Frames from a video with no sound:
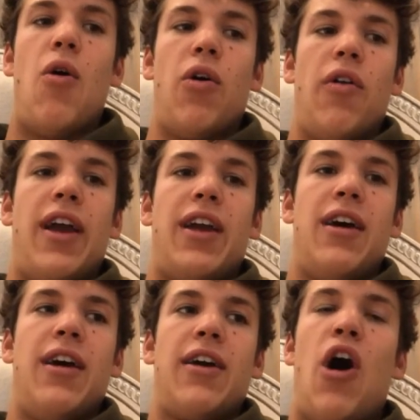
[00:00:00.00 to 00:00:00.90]
or like
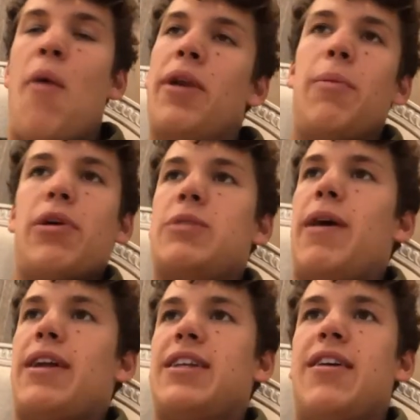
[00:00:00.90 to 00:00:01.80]
a comedy
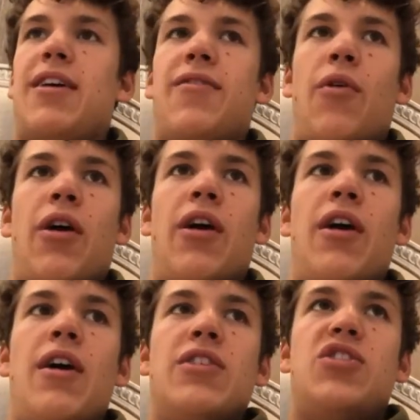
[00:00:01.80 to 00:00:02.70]
perspective, or
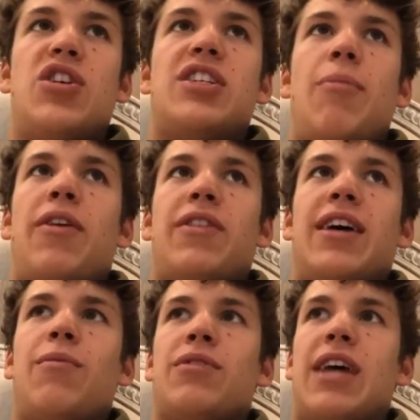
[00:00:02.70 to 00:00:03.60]
it's just something
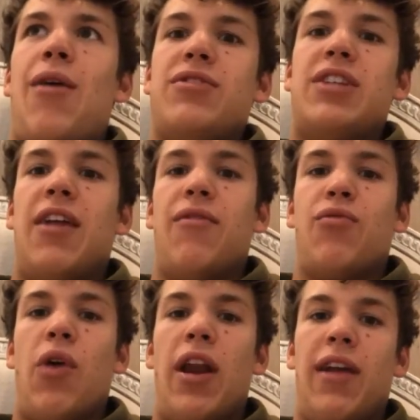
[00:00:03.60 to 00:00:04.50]
that was outside of
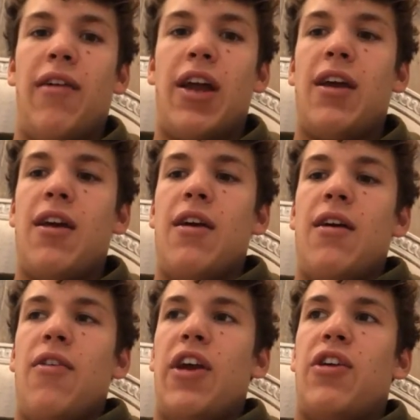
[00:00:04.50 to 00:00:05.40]
running. Like
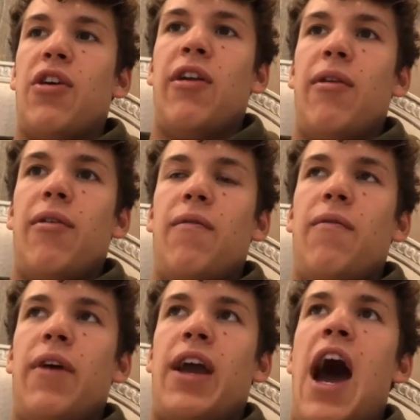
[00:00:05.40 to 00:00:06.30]
they couldn't,
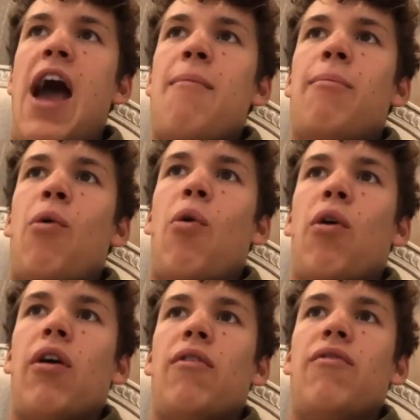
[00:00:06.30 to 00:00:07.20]
like I'm
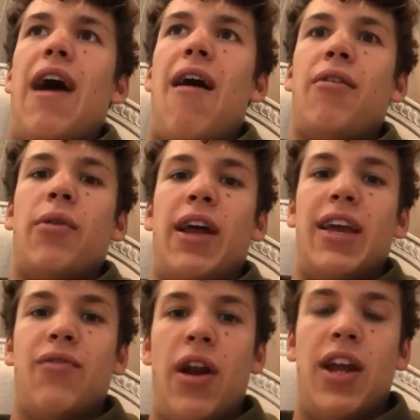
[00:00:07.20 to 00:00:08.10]
more valid when I
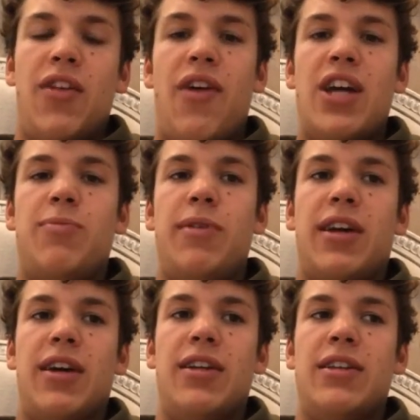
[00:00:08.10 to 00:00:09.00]
give running advice
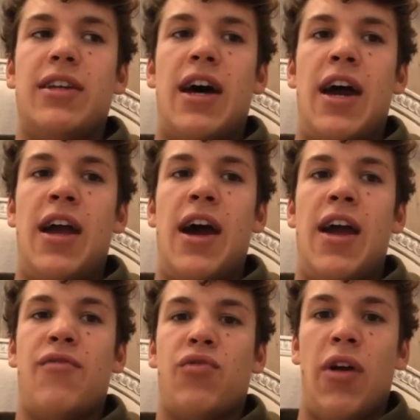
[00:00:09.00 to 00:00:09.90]
because I, I
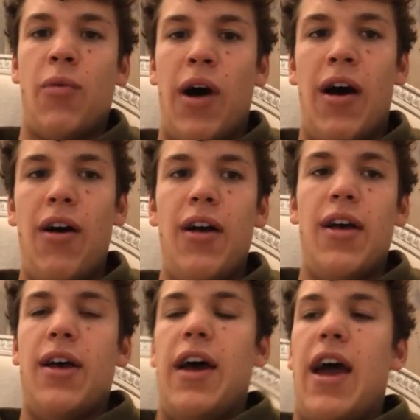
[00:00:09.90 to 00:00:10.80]
have run well.
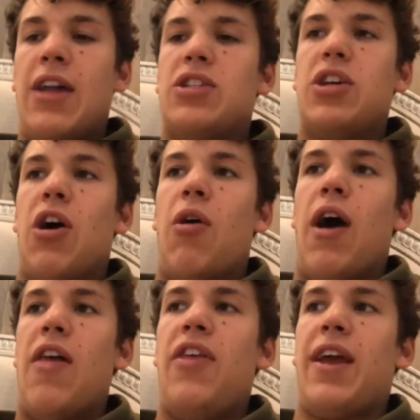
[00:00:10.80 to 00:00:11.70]
Yeah. And so
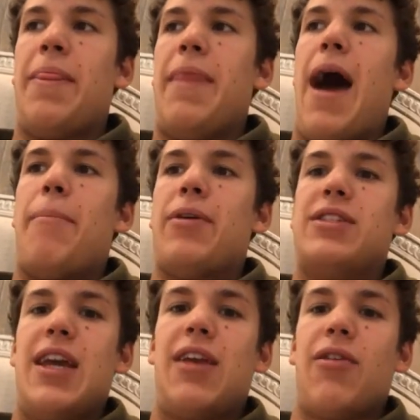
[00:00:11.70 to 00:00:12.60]
I think in that
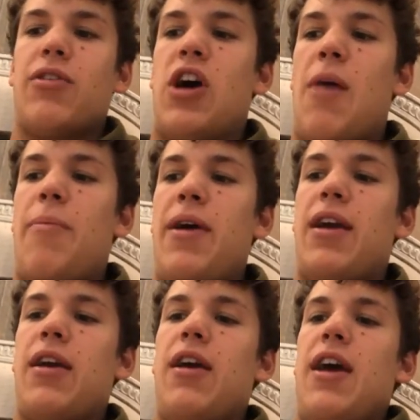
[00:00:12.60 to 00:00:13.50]
particular topic,
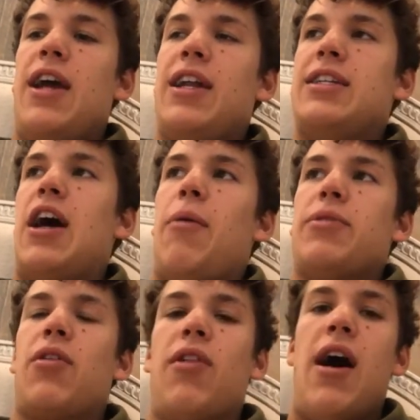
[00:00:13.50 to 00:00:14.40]
it has helped
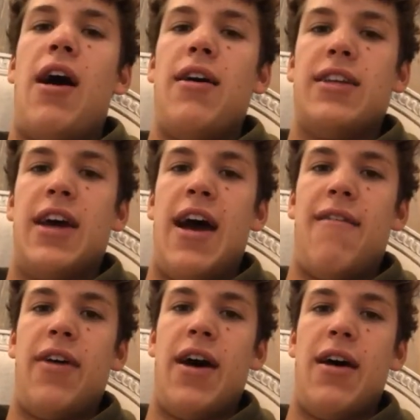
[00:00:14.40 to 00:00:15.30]
a lot to have
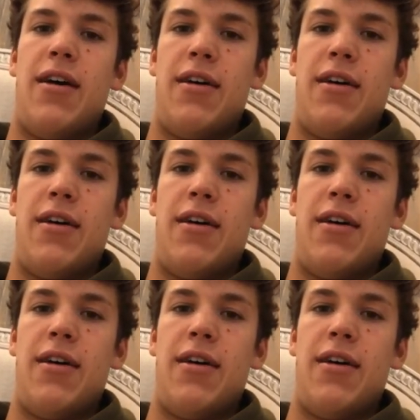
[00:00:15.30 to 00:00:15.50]
that.